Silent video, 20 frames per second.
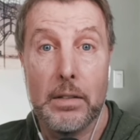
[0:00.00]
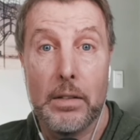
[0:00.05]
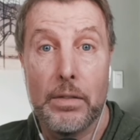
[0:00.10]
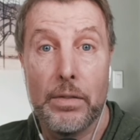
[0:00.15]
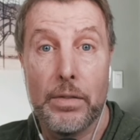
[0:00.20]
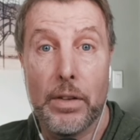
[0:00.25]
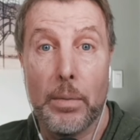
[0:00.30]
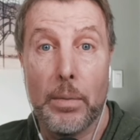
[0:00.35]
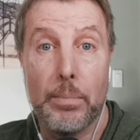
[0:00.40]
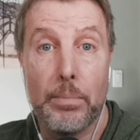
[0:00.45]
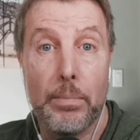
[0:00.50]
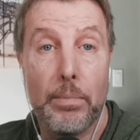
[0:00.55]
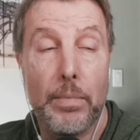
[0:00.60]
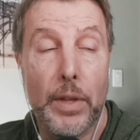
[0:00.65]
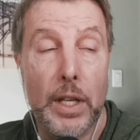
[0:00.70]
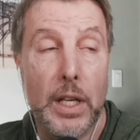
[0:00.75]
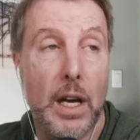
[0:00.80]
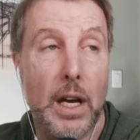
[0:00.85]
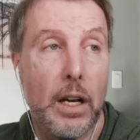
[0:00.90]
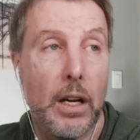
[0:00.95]
from
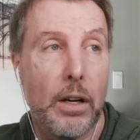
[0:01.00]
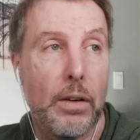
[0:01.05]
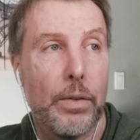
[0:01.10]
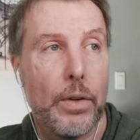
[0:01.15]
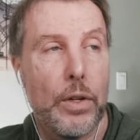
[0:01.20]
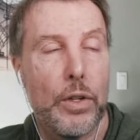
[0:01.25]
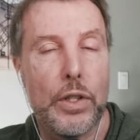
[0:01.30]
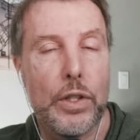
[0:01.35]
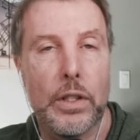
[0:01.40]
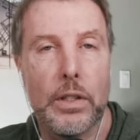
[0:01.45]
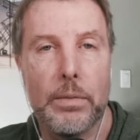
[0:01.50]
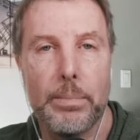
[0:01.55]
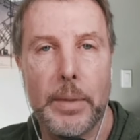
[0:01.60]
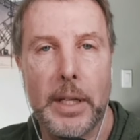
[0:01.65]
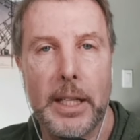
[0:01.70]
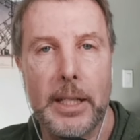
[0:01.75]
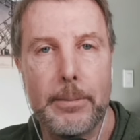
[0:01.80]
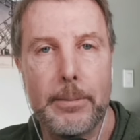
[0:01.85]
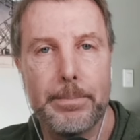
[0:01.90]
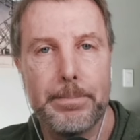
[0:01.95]
the younger version of me.